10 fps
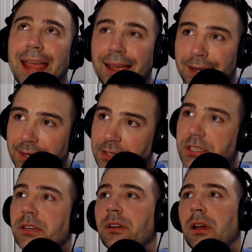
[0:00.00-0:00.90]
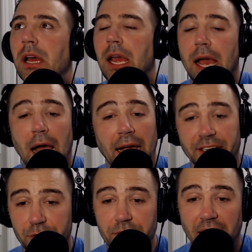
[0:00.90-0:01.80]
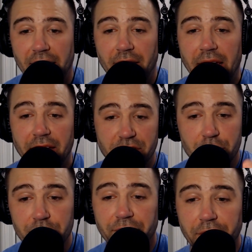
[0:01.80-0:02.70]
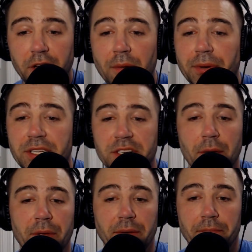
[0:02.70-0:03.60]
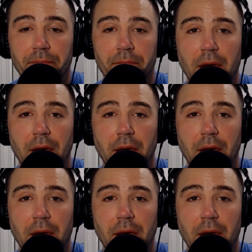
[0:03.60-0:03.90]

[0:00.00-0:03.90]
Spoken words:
And I do that. I have 2 different companies come in.